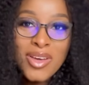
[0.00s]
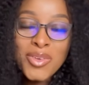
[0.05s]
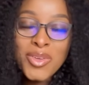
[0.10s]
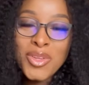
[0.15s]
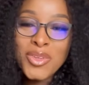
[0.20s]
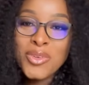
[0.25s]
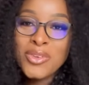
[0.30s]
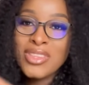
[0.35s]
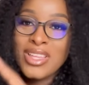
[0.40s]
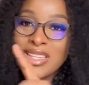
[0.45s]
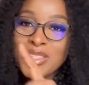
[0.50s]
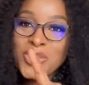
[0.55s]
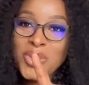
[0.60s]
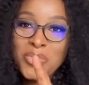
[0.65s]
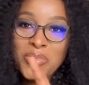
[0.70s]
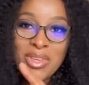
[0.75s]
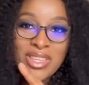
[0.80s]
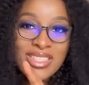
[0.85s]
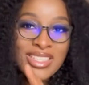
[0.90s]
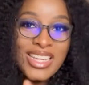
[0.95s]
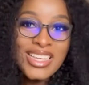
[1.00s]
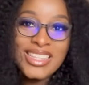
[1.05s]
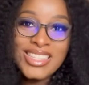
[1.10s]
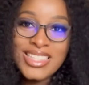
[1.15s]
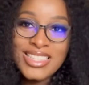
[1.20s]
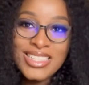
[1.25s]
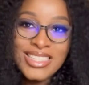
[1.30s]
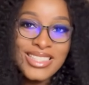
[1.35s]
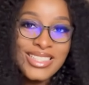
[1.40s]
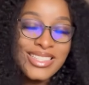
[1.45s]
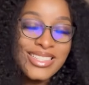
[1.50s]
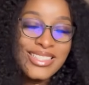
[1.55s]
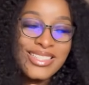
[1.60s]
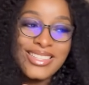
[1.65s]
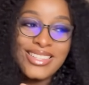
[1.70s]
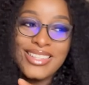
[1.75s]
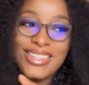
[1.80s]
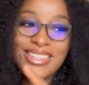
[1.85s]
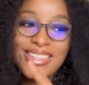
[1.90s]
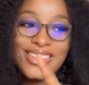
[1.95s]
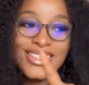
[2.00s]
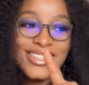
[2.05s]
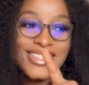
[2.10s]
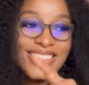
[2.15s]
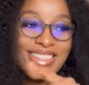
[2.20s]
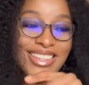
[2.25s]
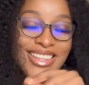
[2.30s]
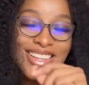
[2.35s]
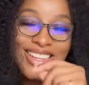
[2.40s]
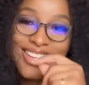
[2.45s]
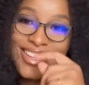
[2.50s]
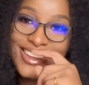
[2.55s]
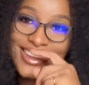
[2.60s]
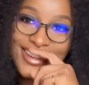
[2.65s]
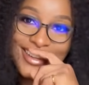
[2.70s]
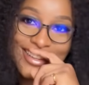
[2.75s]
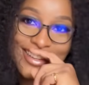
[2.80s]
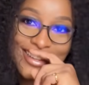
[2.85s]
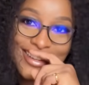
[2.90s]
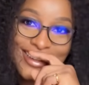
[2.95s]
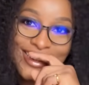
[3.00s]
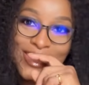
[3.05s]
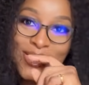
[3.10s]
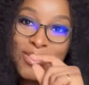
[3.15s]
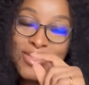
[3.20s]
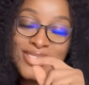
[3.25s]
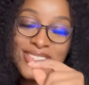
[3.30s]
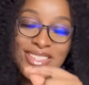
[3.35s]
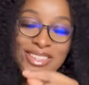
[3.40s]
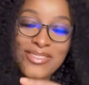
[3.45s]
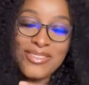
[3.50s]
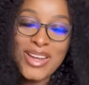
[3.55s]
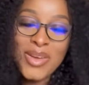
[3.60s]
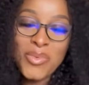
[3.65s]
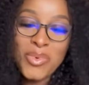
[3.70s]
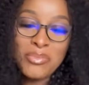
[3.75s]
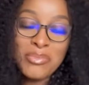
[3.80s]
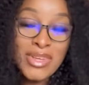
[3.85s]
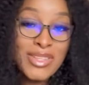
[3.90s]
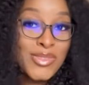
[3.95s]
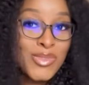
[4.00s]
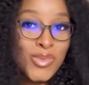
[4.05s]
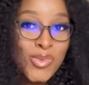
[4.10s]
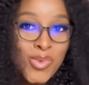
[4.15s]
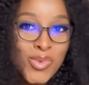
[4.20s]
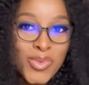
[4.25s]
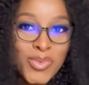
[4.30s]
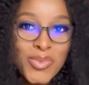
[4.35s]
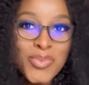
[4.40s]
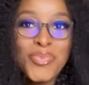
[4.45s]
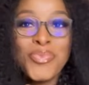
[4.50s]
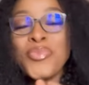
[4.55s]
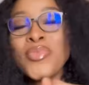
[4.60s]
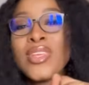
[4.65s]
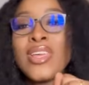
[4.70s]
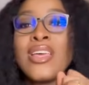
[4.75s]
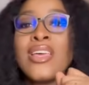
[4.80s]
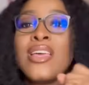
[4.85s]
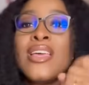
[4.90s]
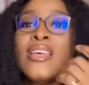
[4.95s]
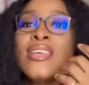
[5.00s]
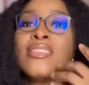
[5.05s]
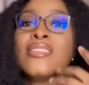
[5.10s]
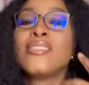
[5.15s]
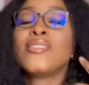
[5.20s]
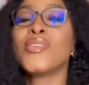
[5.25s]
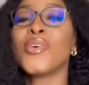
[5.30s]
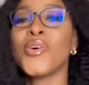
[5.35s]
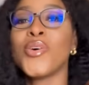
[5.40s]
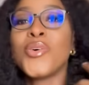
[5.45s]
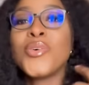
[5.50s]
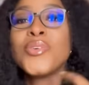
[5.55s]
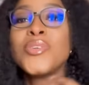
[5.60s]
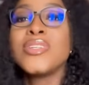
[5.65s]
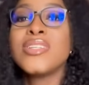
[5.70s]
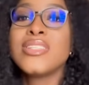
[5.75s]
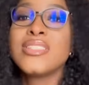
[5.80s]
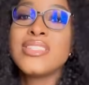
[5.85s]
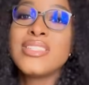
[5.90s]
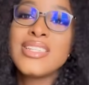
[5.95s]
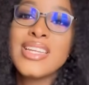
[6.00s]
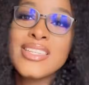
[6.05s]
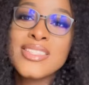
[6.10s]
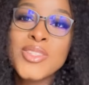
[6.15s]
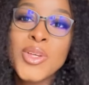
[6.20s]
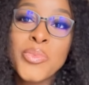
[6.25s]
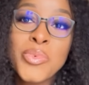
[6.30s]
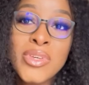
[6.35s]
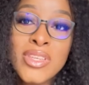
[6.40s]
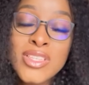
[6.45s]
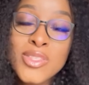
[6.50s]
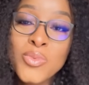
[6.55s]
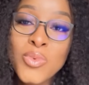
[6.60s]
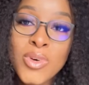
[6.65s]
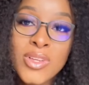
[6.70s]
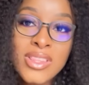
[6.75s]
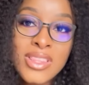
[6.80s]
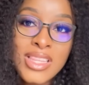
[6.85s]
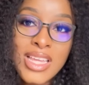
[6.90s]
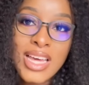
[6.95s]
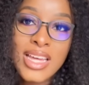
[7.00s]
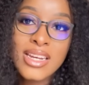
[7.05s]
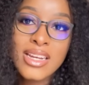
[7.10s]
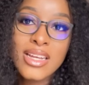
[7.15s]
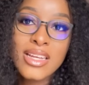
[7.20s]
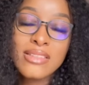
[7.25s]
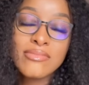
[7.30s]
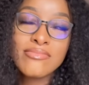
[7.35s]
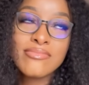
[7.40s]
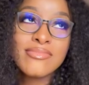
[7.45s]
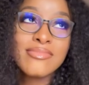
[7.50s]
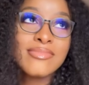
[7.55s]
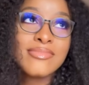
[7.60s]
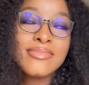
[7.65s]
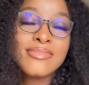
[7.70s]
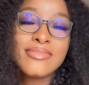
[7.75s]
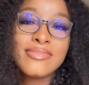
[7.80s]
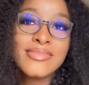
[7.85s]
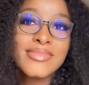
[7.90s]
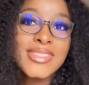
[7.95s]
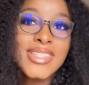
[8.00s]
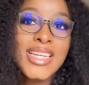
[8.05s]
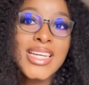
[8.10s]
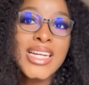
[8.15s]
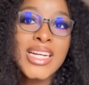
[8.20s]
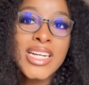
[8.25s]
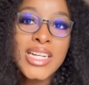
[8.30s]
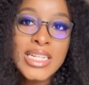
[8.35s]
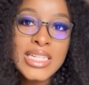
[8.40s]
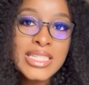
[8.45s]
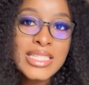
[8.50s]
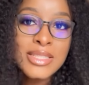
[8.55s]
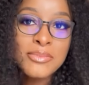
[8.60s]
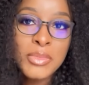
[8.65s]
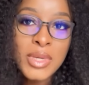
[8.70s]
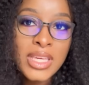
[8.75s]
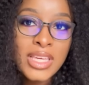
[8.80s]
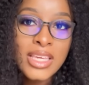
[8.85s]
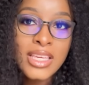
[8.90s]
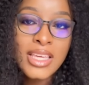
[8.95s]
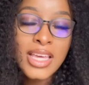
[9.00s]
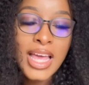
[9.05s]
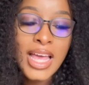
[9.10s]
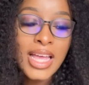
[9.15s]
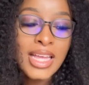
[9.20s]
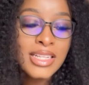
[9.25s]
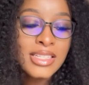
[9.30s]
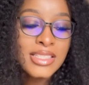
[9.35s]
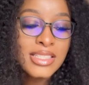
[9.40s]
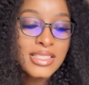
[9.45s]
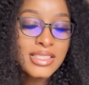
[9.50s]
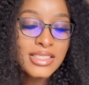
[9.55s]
you know that topics like this, they don't sit right with my soul. So today's topic is one that irks me, and